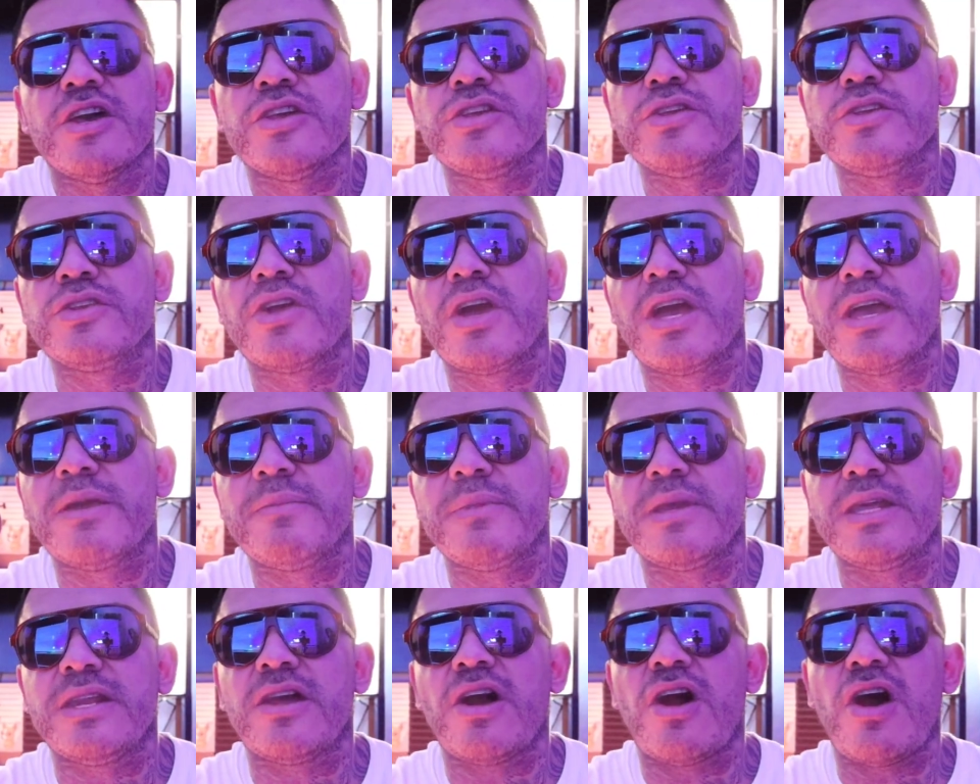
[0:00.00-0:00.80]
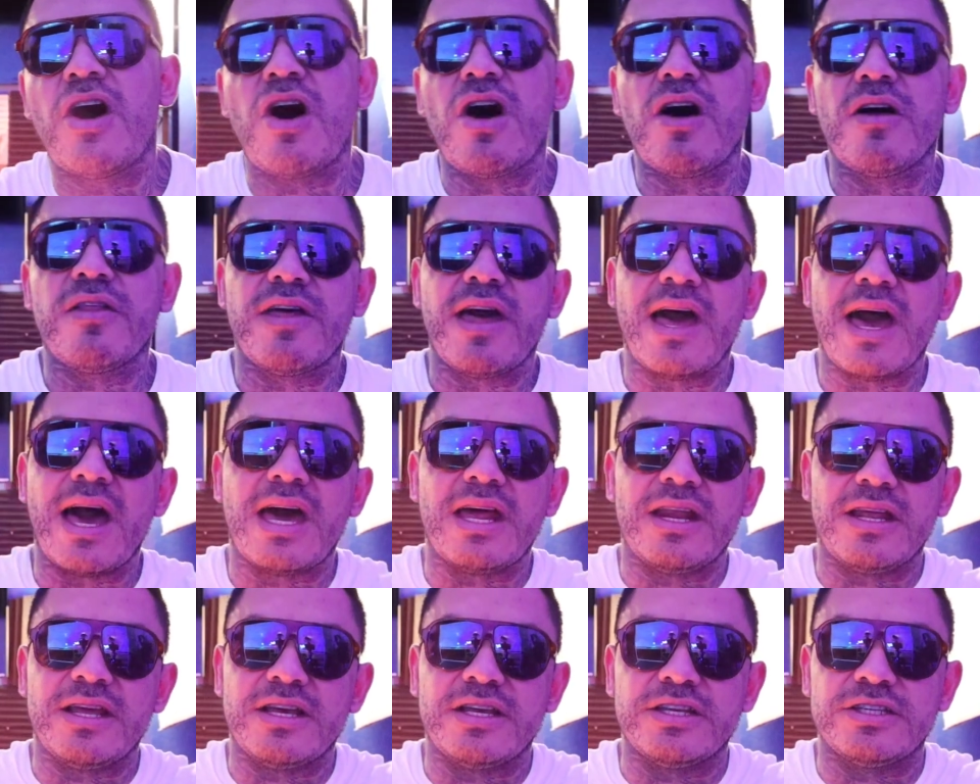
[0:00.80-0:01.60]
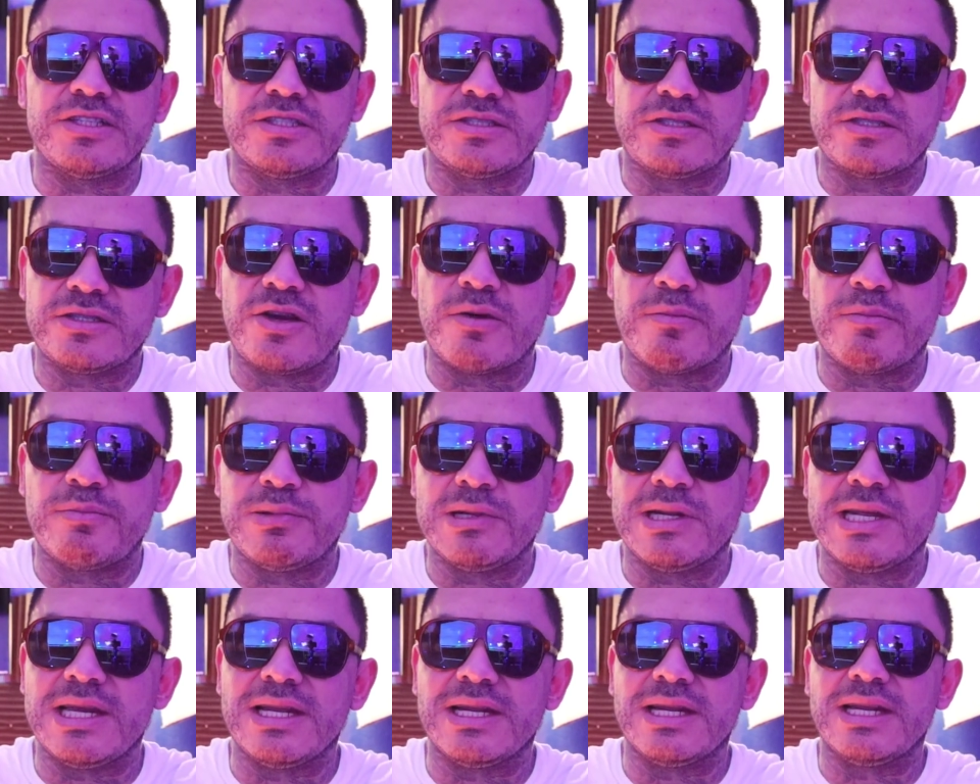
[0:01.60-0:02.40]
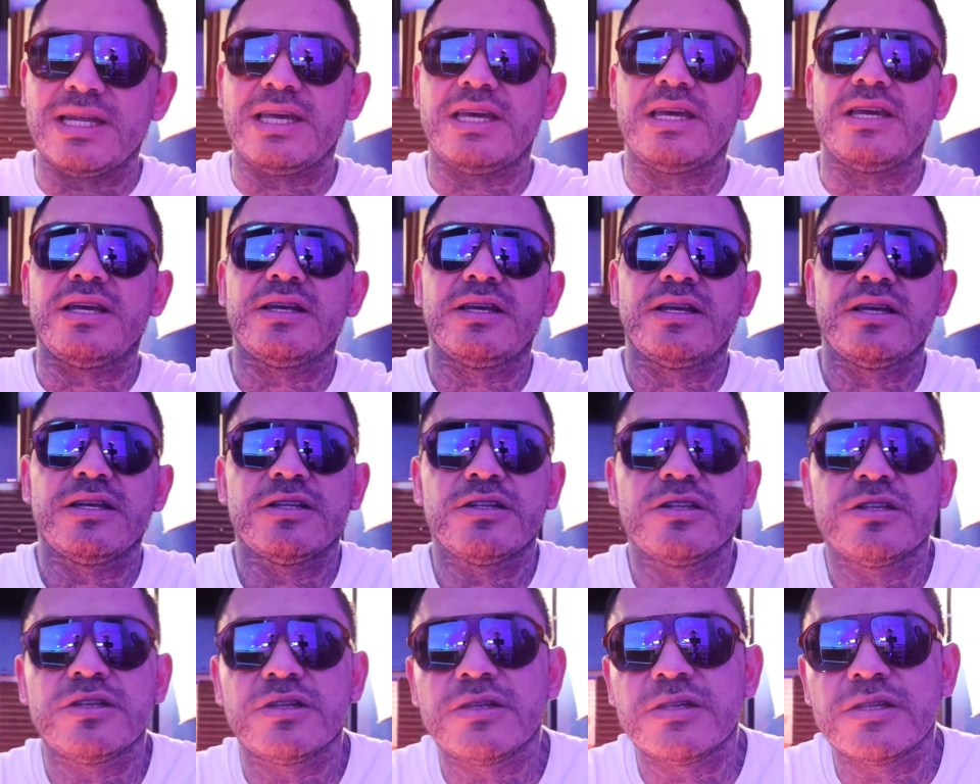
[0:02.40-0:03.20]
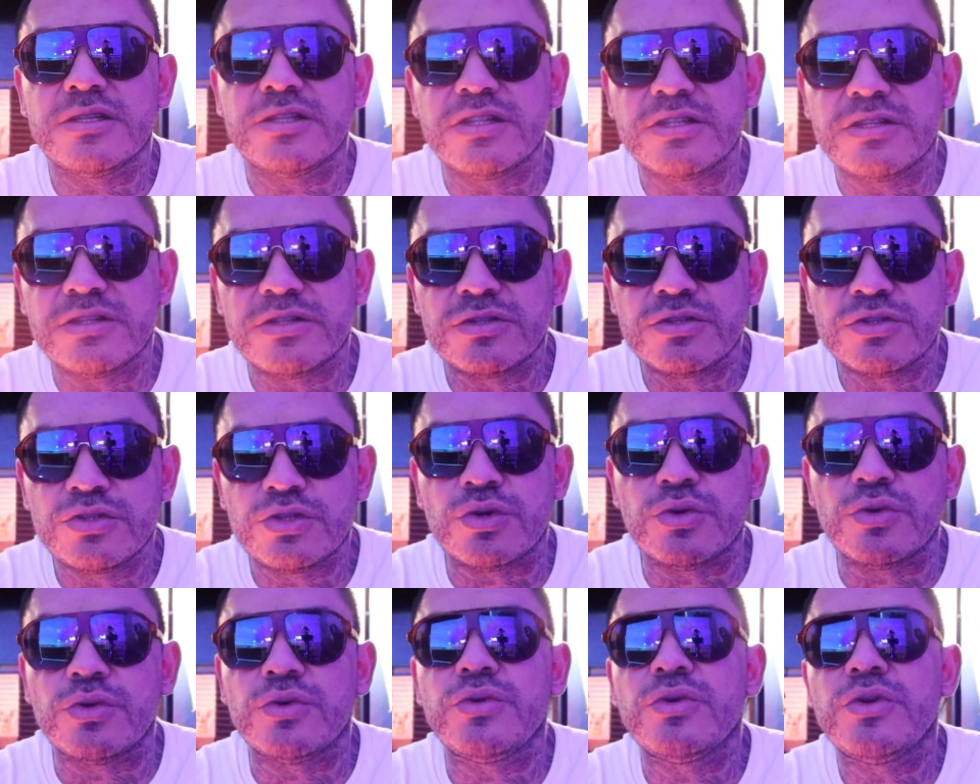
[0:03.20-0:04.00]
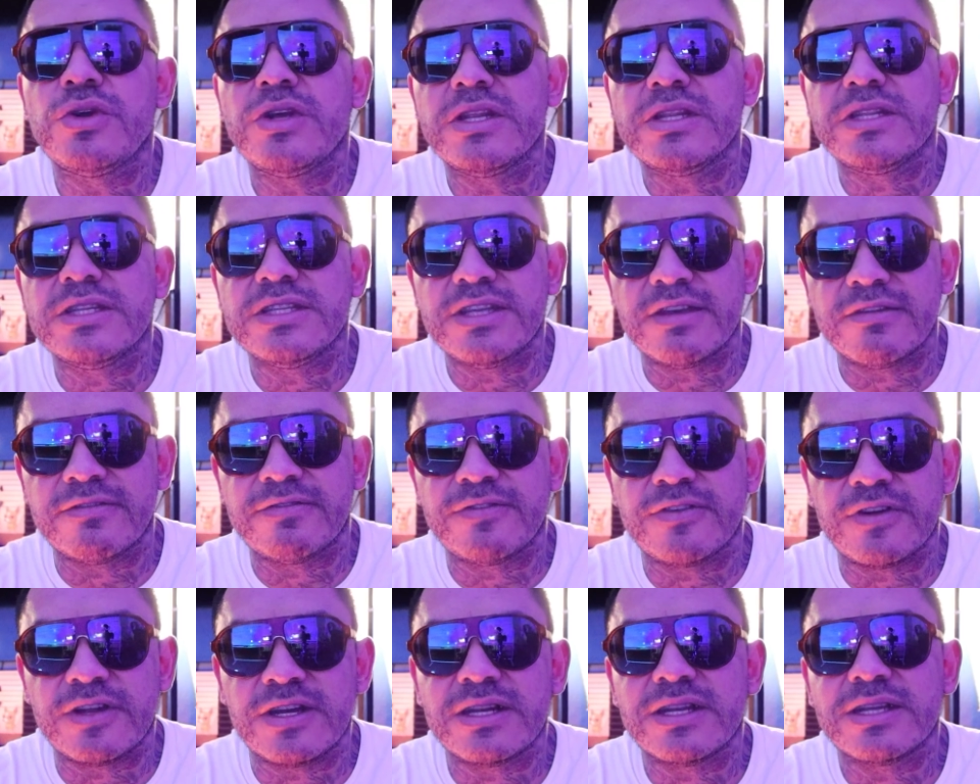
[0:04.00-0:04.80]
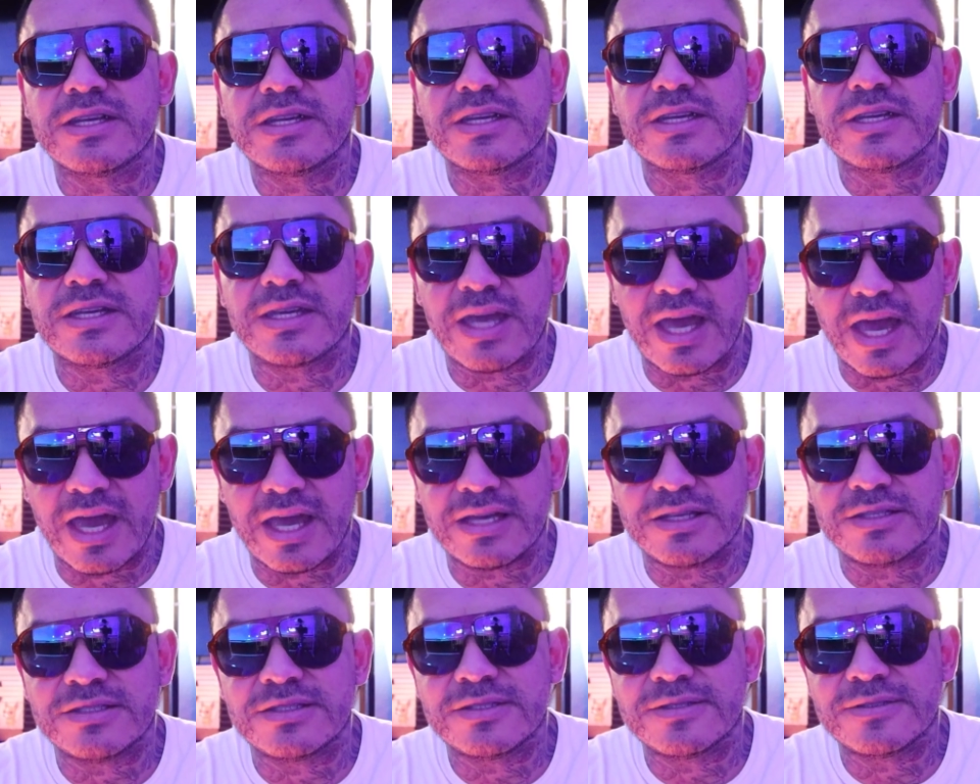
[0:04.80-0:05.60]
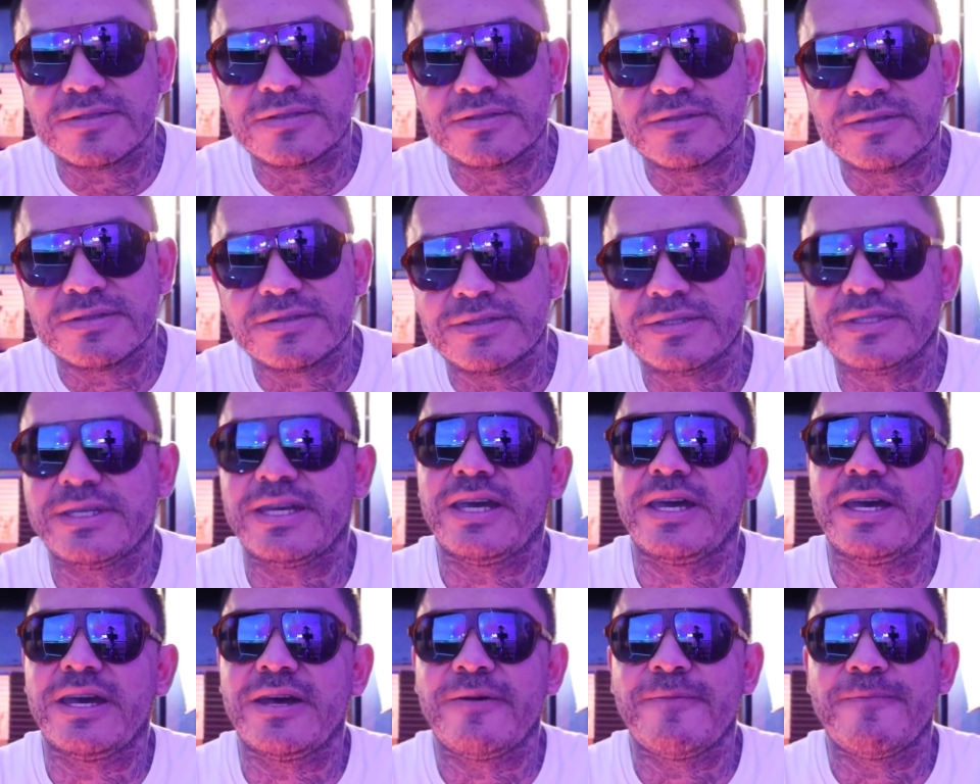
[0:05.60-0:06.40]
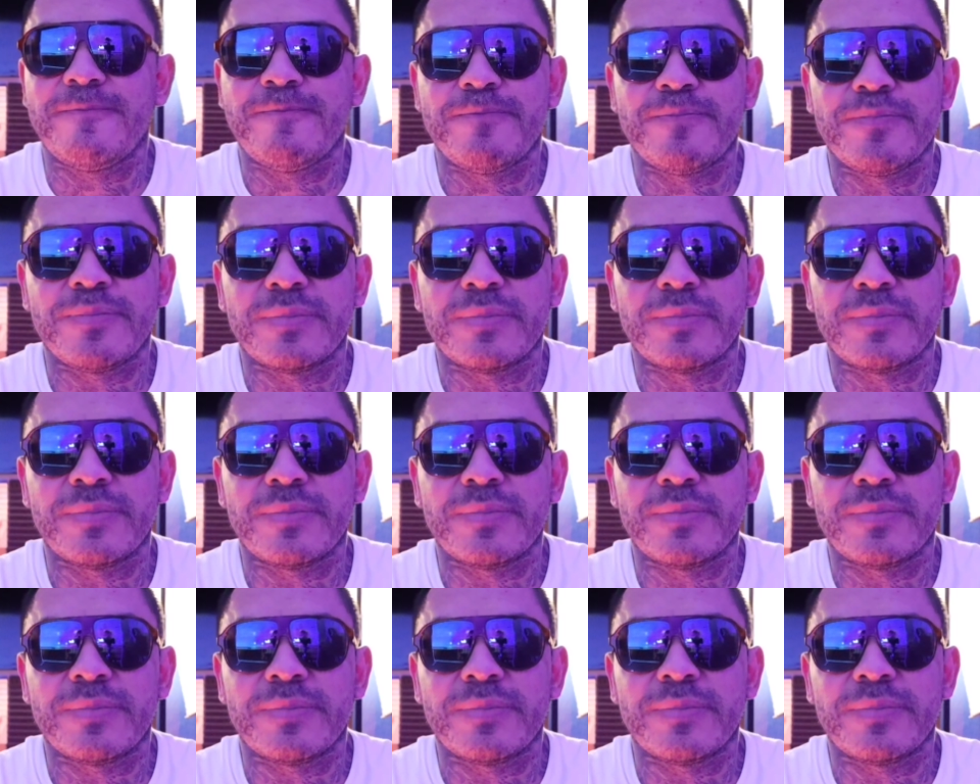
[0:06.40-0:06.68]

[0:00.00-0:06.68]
You know what I mean? All that is completely two different gangs. Yeah.